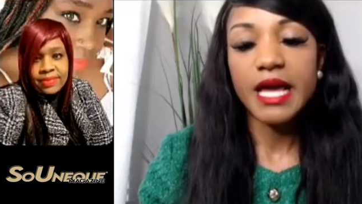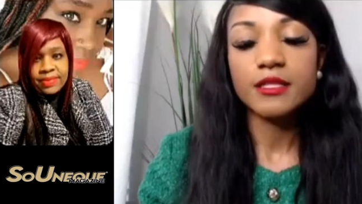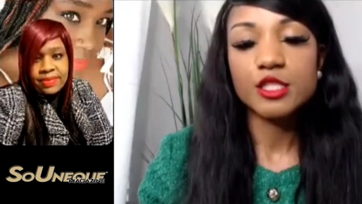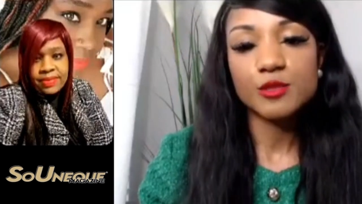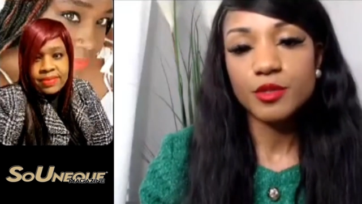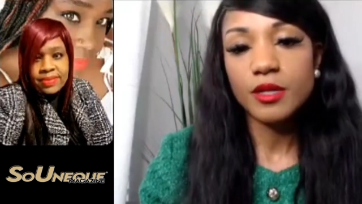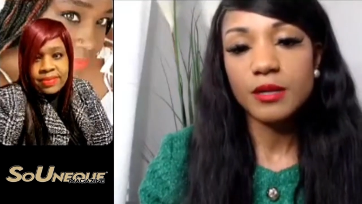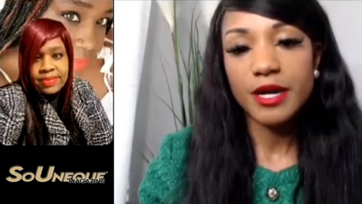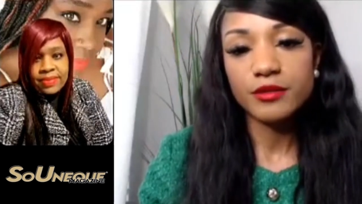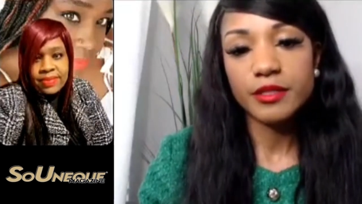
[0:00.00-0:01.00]
Speaker 1: um,
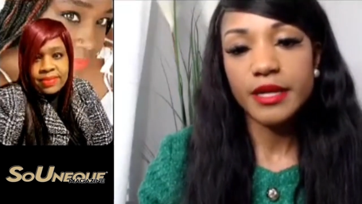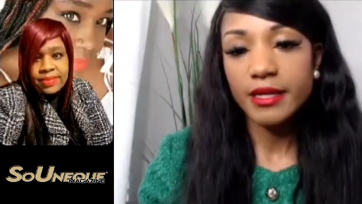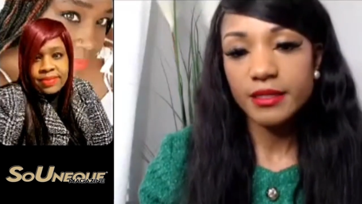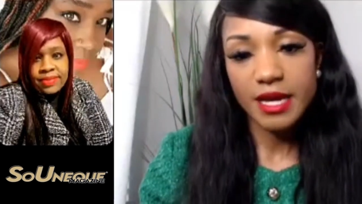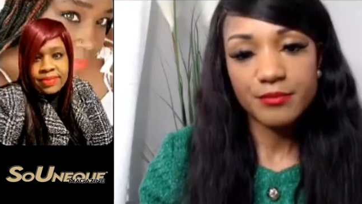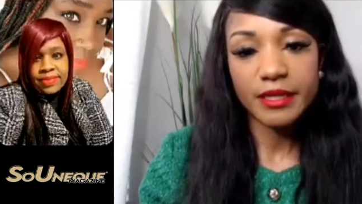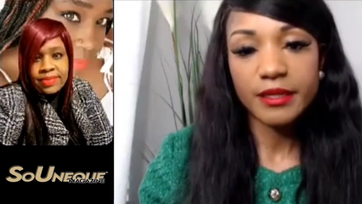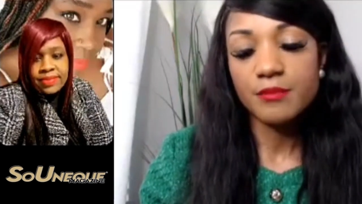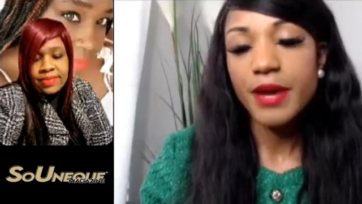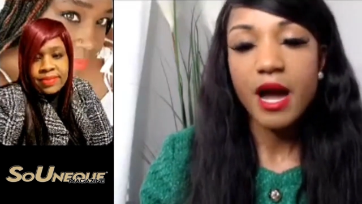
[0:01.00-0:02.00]
knowledgeable about your
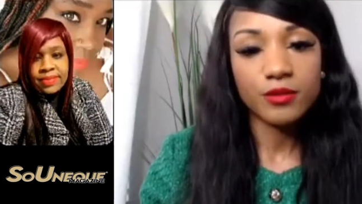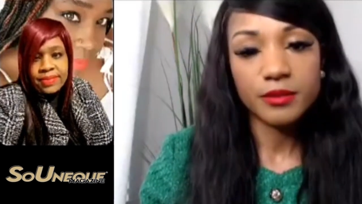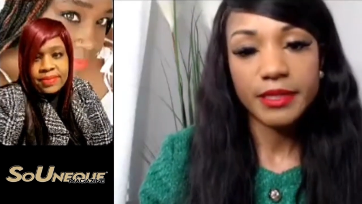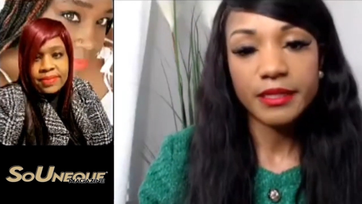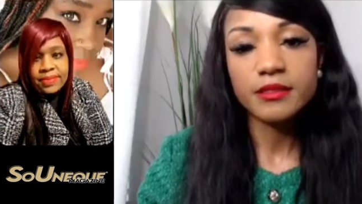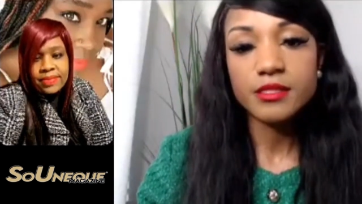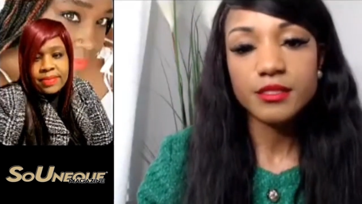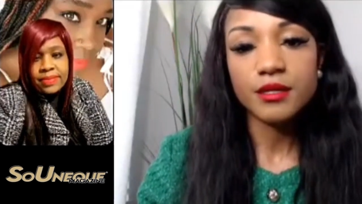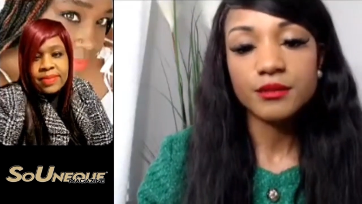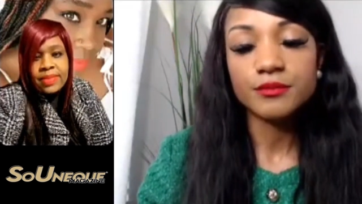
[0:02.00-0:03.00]
economic empowerment.
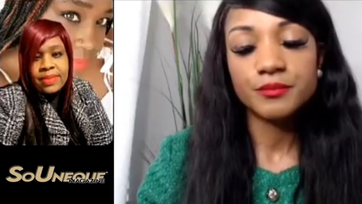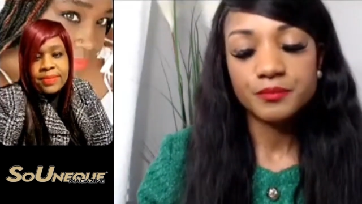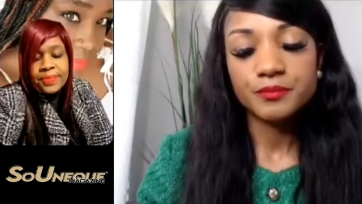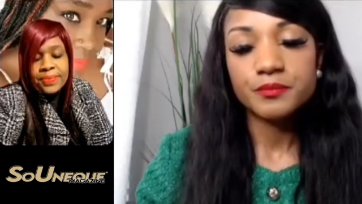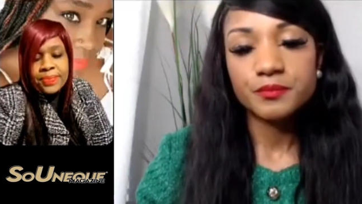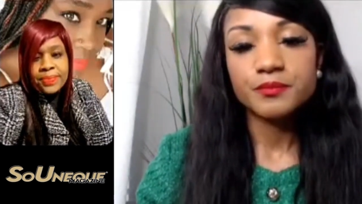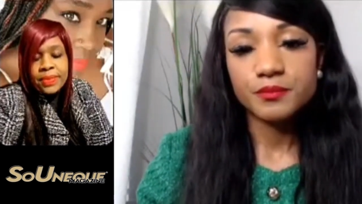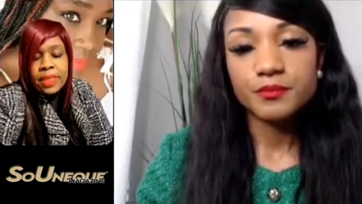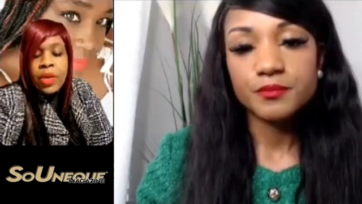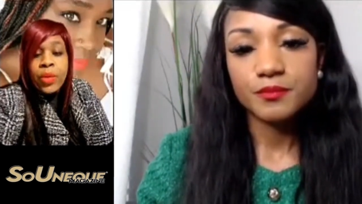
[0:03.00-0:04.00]
So,
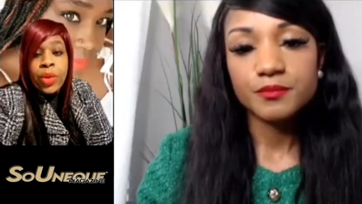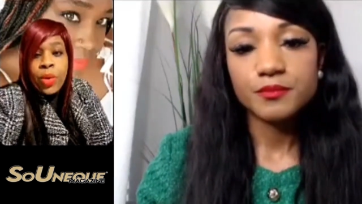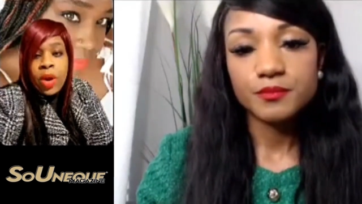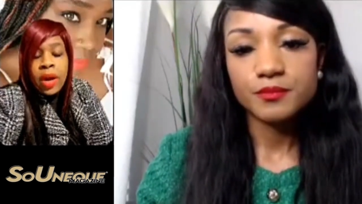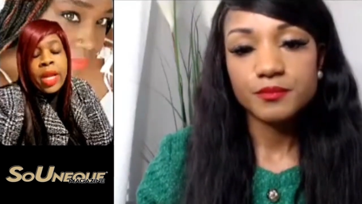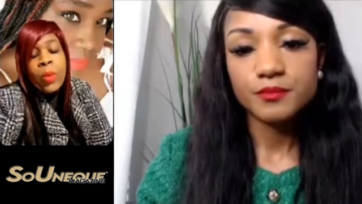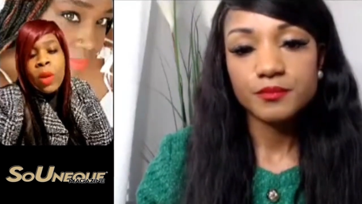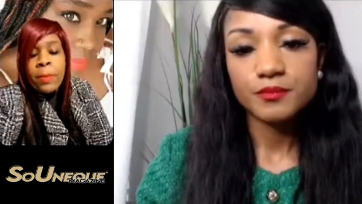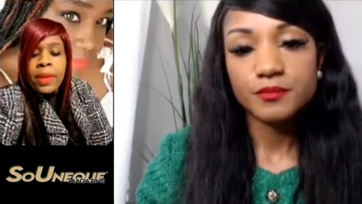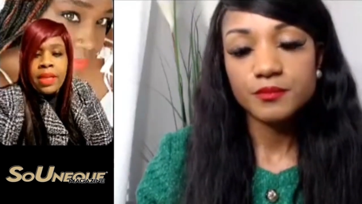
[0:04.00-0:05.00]
so you are a
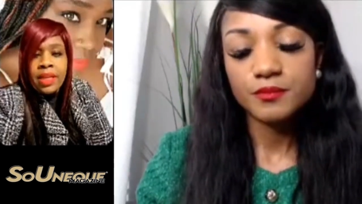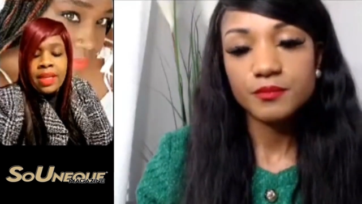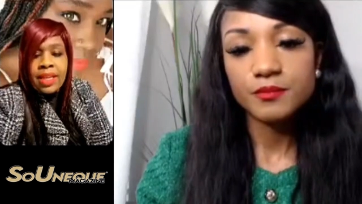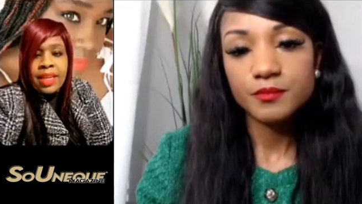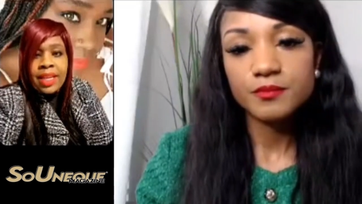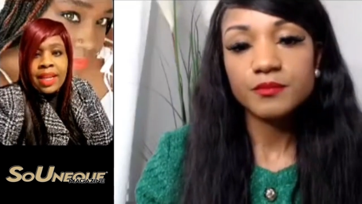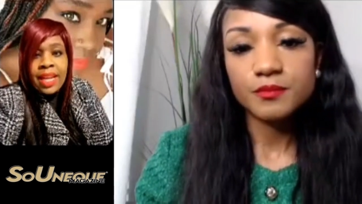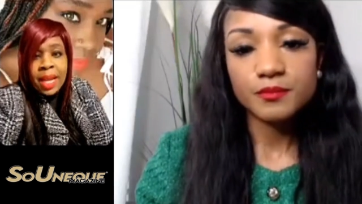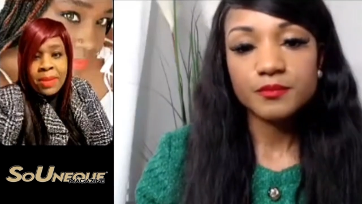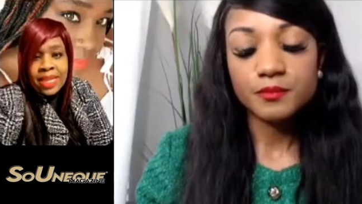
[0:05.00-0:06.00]
woman
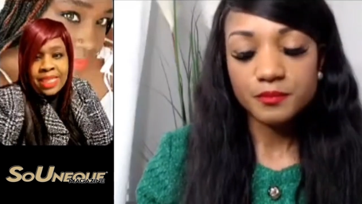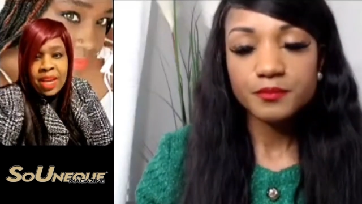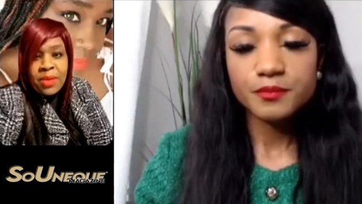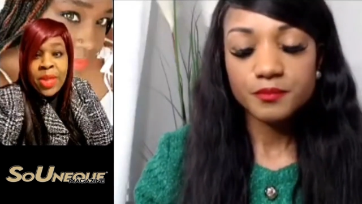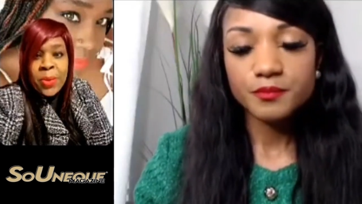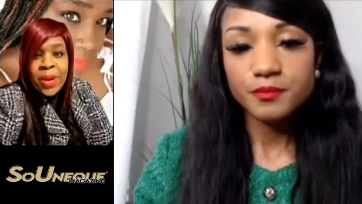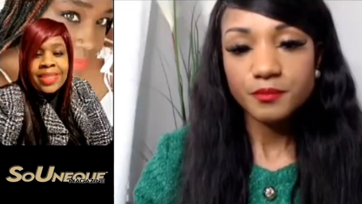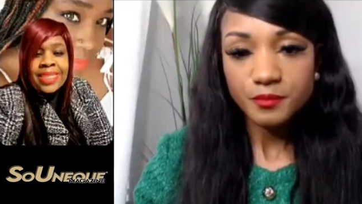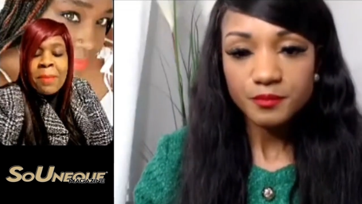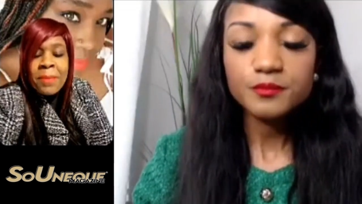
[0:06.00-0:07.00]
like
Speaker 2: myself that
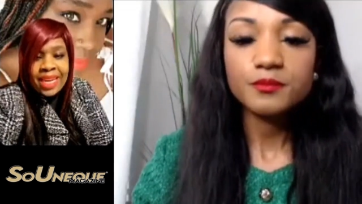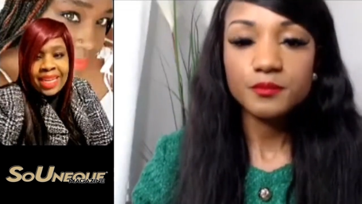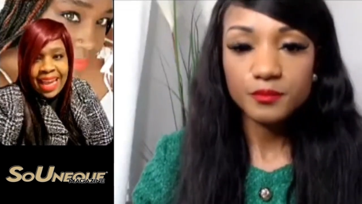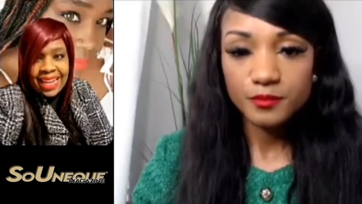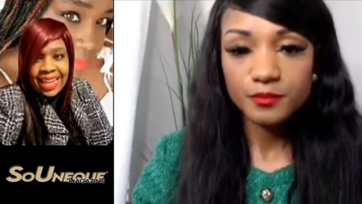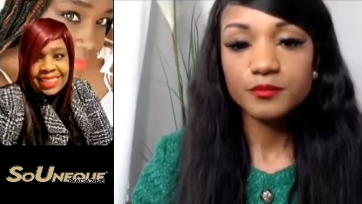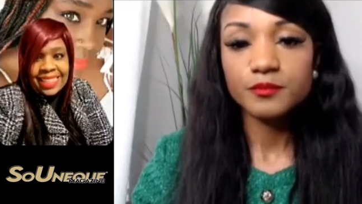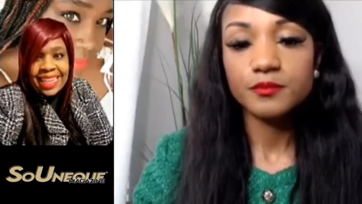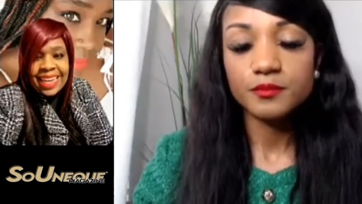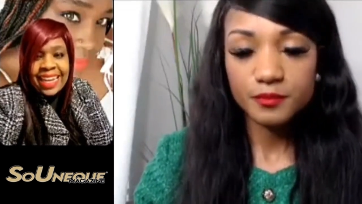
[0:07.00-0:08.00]
wears many hats.
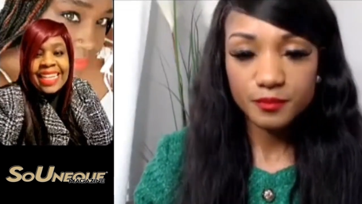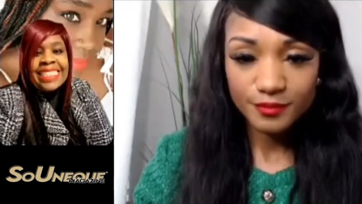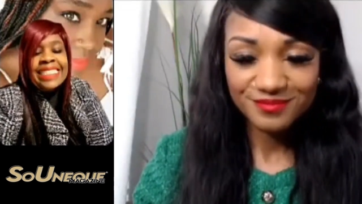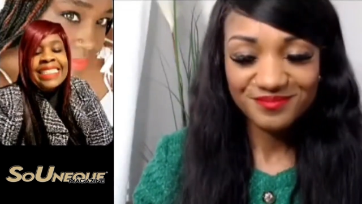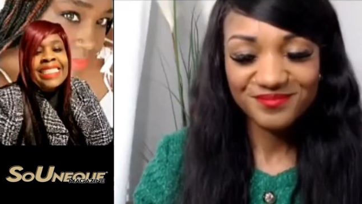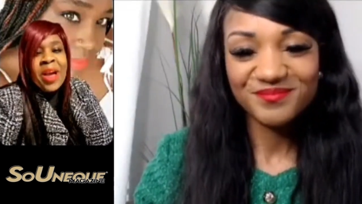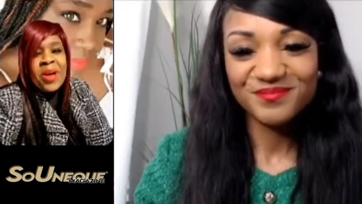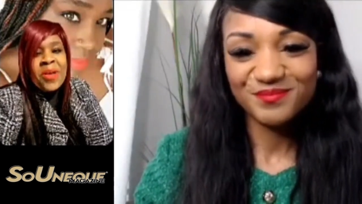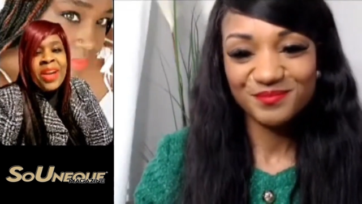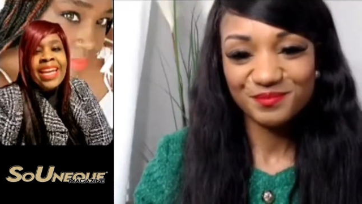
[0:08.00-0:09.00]

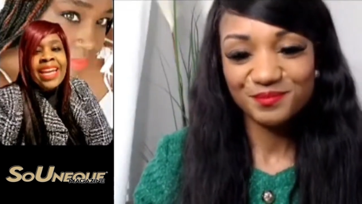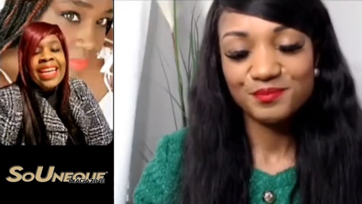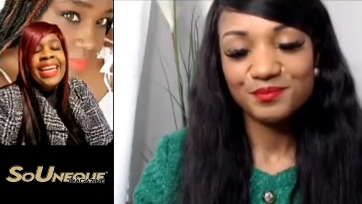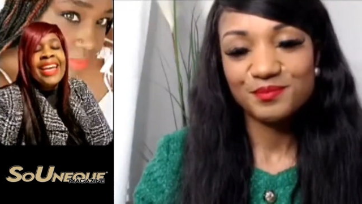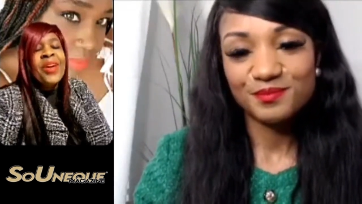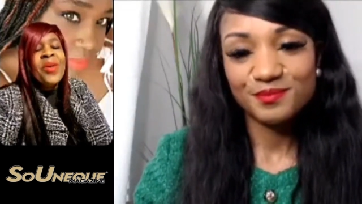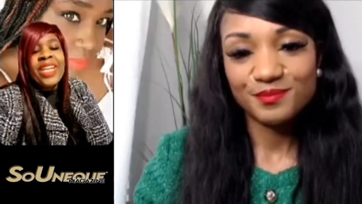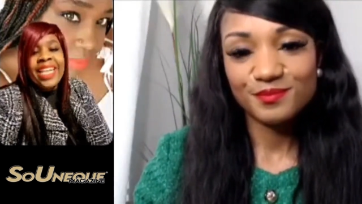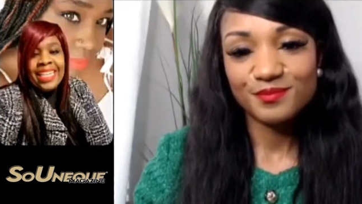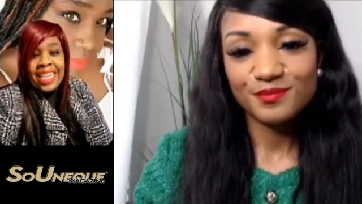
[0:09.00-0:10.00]
So, on
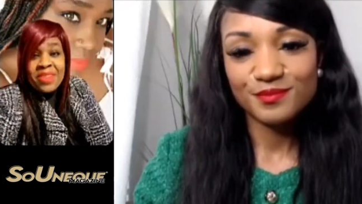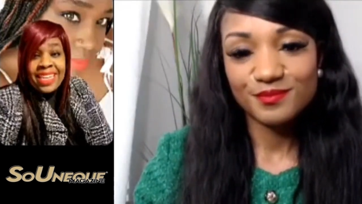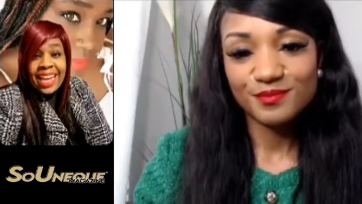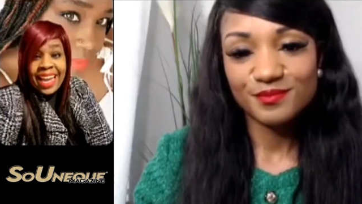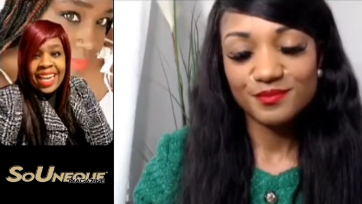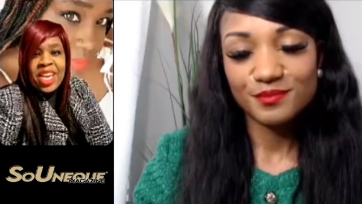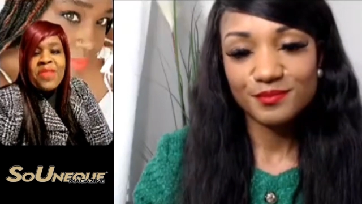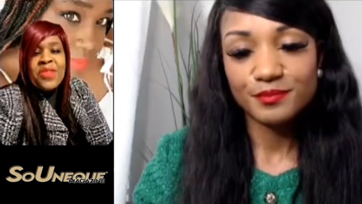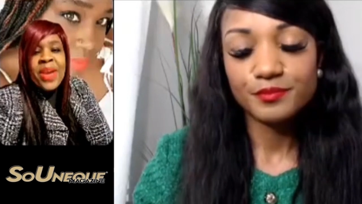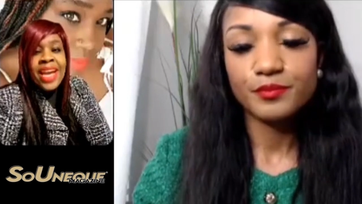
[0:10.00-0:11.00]
any given day,
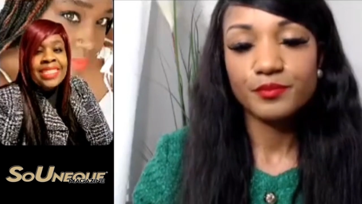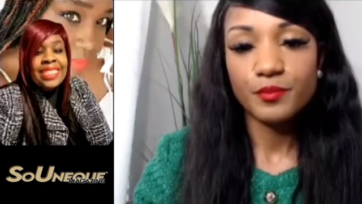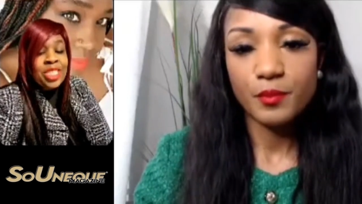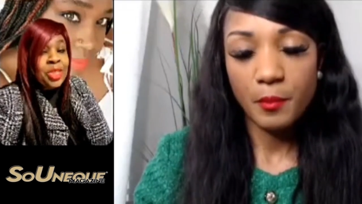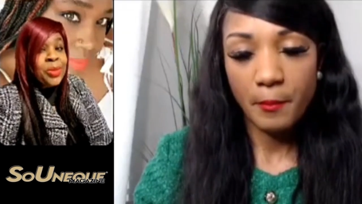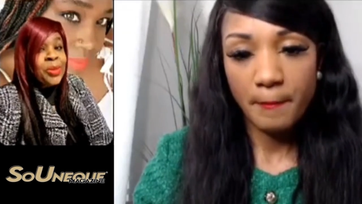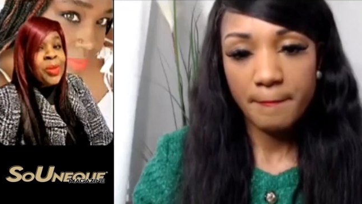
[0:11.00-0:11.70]
if you had to just choose